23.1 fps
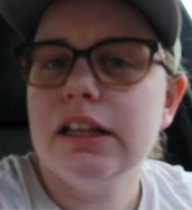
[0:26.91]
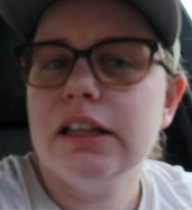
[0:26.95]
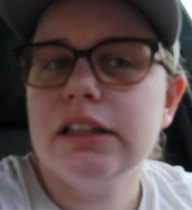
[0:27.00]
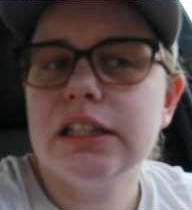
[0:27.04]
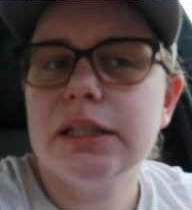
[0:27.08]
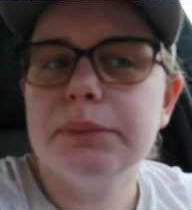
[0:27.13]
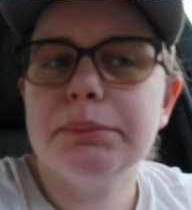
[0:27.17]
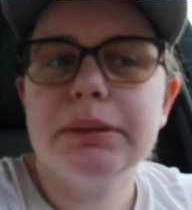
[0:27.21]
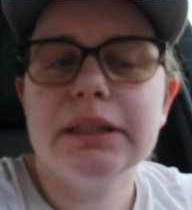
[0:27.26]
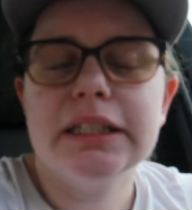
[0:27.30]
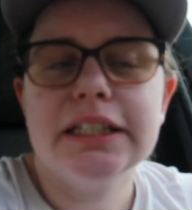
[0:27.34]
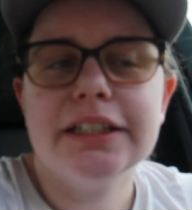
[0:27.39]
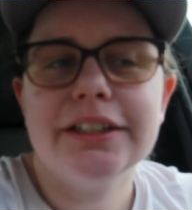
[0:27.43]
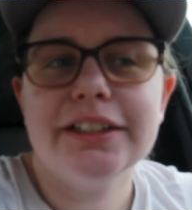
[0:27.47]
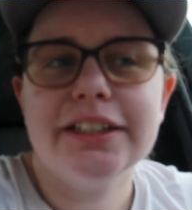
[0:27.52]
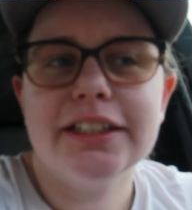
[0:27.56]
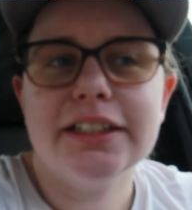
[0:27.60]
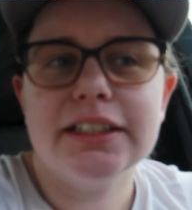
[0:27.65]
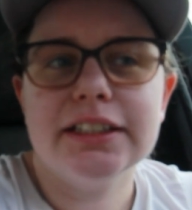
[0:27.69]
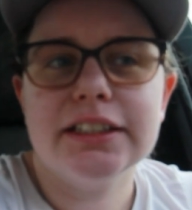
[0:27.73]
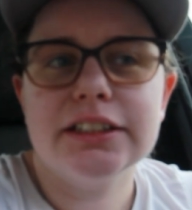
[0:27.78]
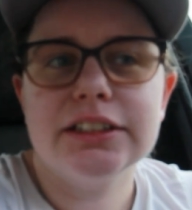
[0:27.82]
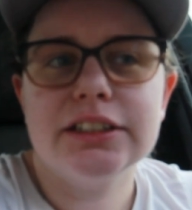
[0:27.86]
The plan
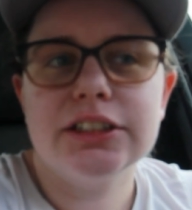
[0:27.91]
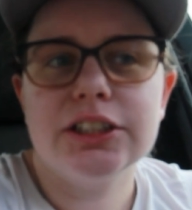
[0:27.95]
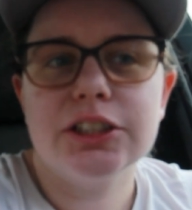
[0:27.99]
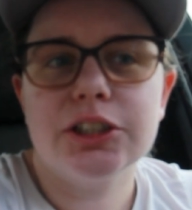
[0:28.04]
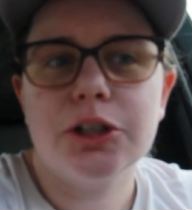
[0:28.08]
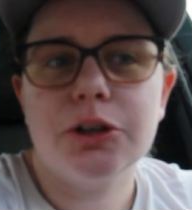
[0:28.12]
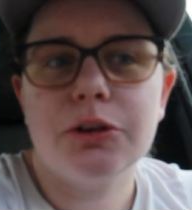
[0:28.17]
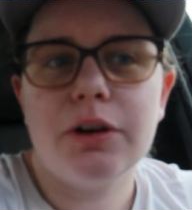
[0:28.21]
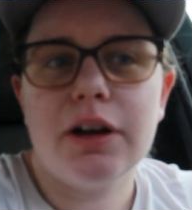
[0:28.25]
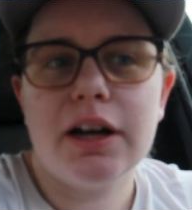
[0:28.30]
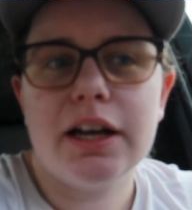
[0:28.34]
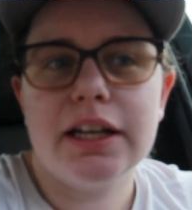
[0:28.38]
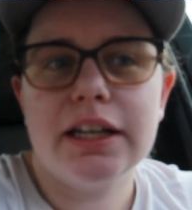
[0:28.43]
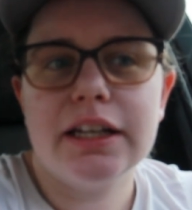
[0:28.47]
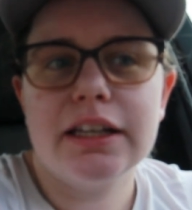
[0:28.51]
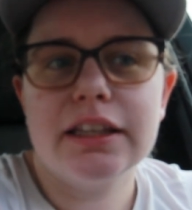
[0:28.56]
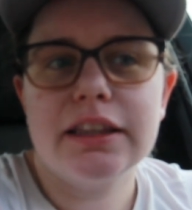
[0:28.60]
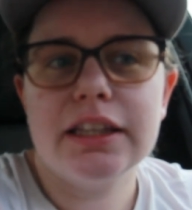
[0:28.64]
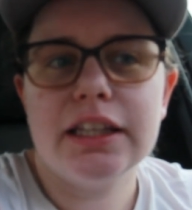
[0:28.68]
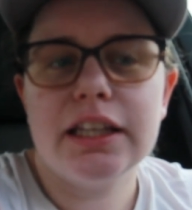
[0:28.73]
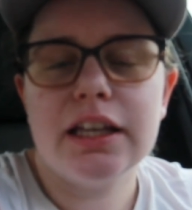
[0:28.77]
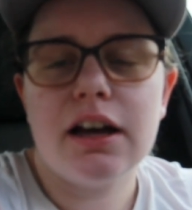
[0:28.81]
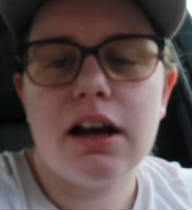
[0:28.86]
is to go hike
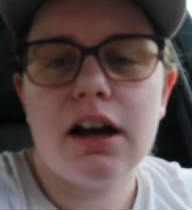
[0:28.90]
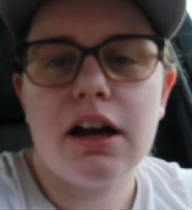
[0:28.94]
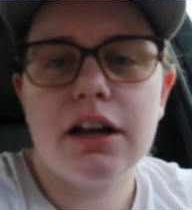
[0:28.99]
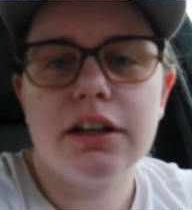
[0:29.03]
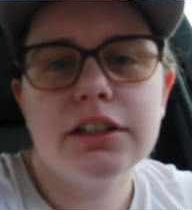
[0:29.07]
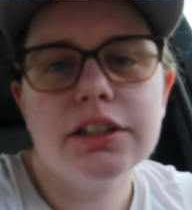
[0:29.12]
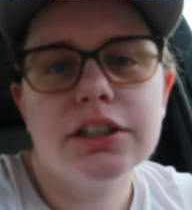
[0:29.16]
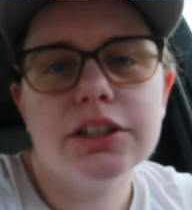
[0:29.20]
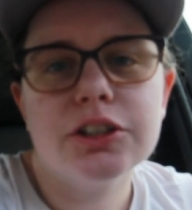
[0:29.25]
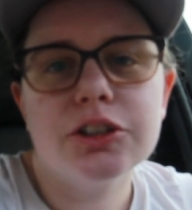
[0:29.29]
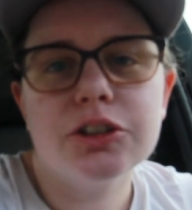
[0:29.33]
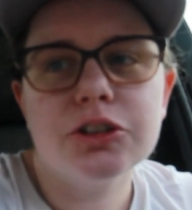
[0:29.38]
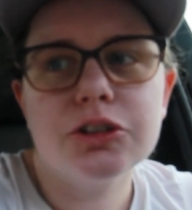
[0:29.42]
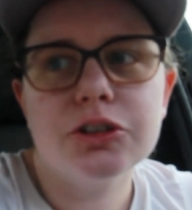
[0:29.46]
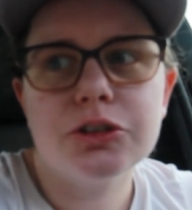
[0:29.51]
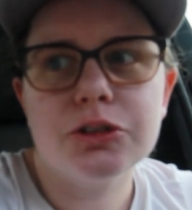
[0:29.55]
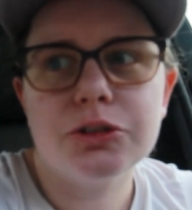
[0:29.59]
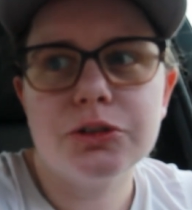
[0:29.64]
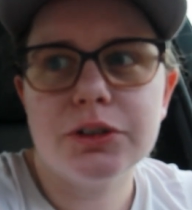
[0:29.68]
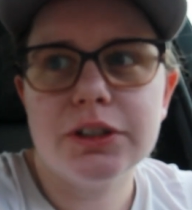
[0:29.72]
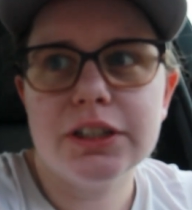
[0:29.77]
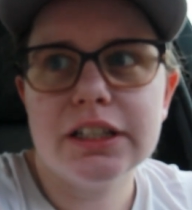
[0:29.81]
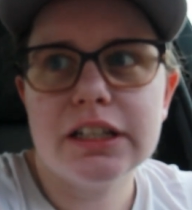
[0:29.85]
the Onion
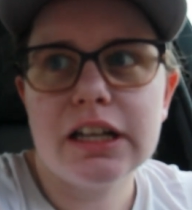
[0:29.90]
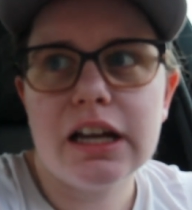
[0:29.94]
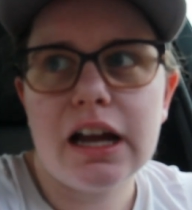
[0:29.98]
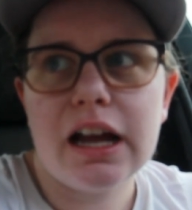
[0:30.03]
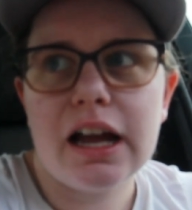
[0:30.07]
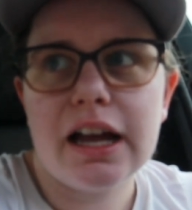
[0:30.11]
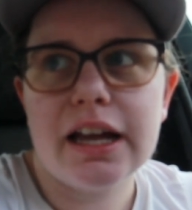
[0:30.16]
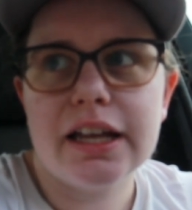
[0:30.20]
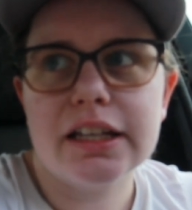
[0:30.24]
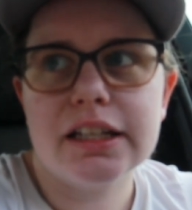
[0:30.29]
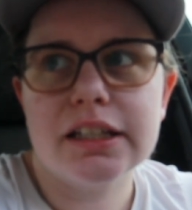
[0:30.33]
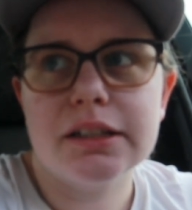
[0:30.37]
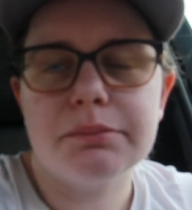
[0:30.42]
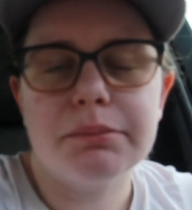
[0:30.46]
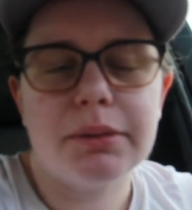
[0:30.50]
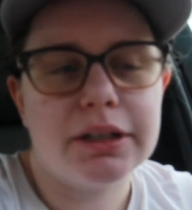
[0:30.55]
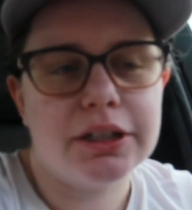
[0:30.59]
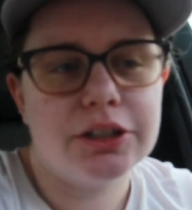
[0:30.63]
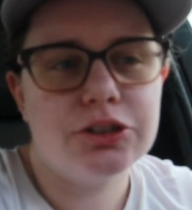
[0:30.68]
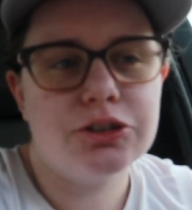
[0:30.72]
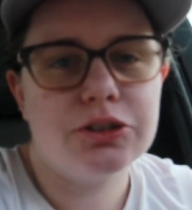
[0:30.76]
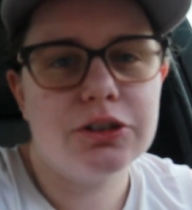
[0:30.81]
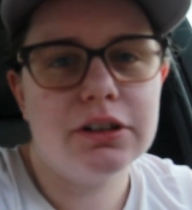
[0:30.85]
Creek Hike and
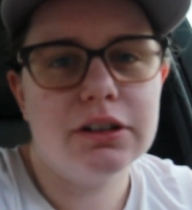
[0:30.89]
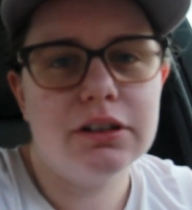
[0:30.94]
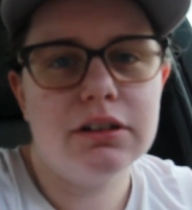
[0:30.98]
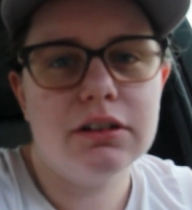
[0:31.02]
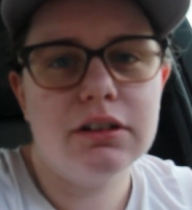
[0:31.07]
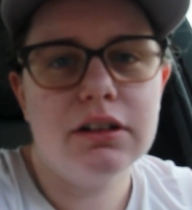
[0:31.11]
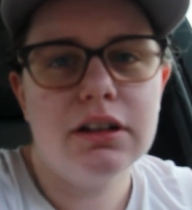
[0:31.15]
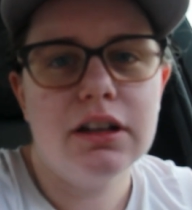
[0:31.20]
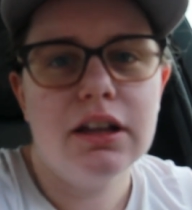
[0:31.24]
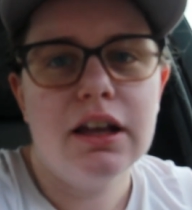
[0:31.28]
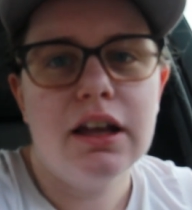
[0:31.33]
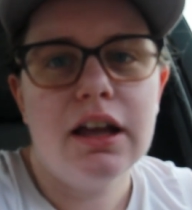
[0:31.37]
Bike Trail.